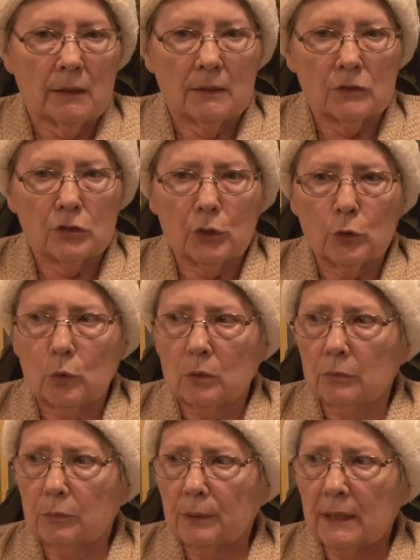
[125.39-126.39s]
There's
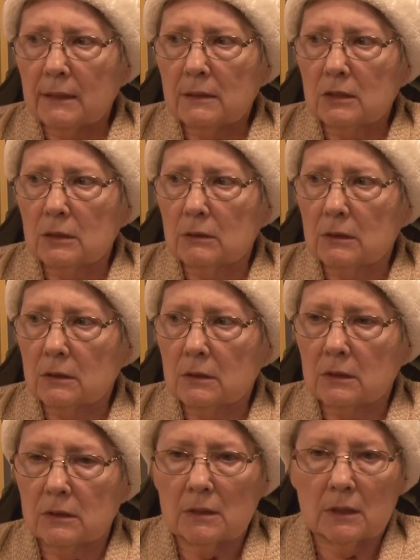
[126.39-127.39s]
no place to,
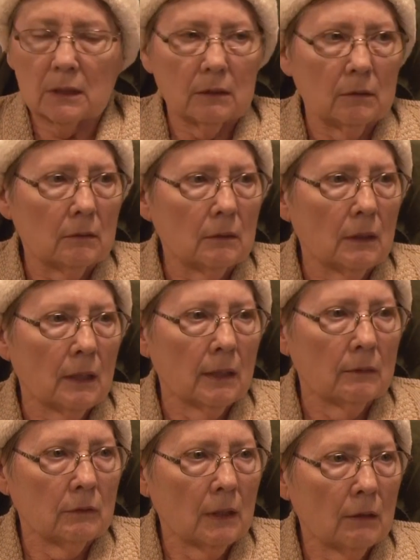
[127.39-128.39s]
to sit
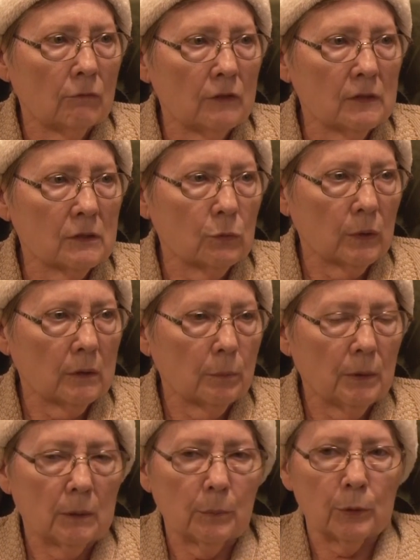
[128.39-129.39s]
and, and visit with the
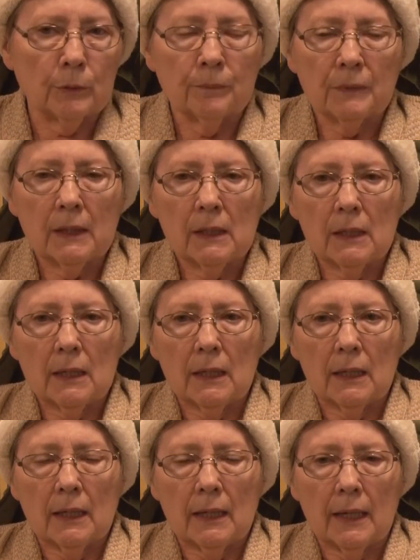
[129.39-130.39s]
people.
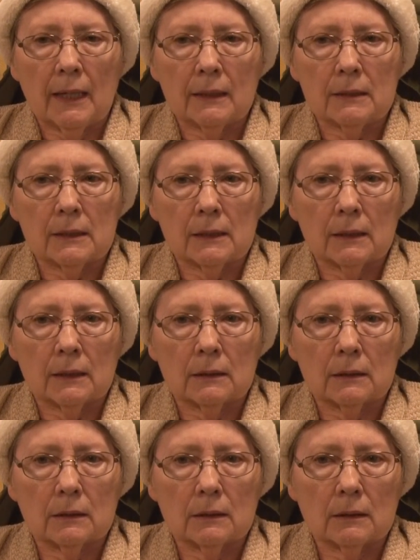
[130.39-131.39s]
And uh,
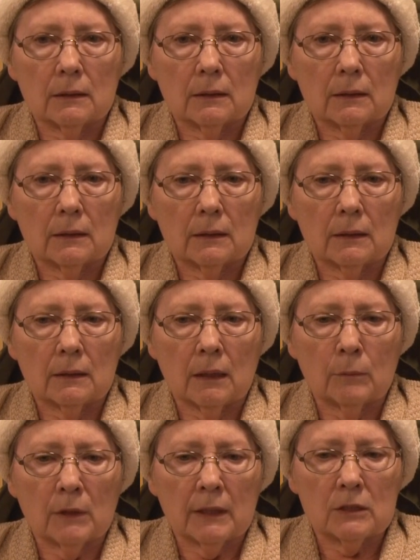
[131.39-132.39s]

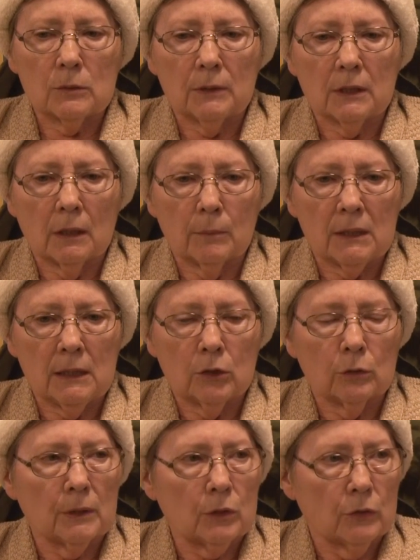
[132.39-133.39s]
I'm glad to be coming
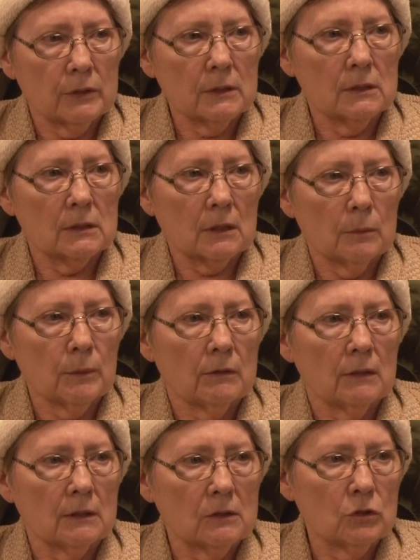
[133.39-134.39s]
here because there's going to be
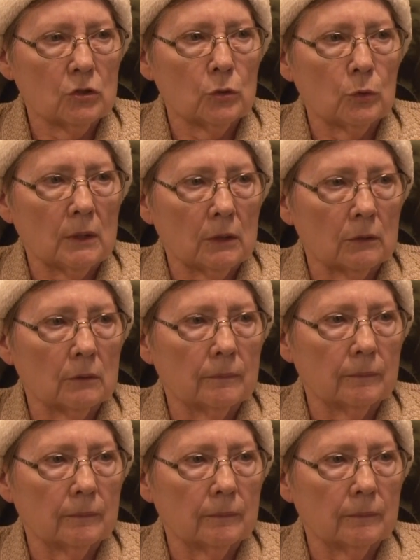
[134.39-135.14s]
things to do here.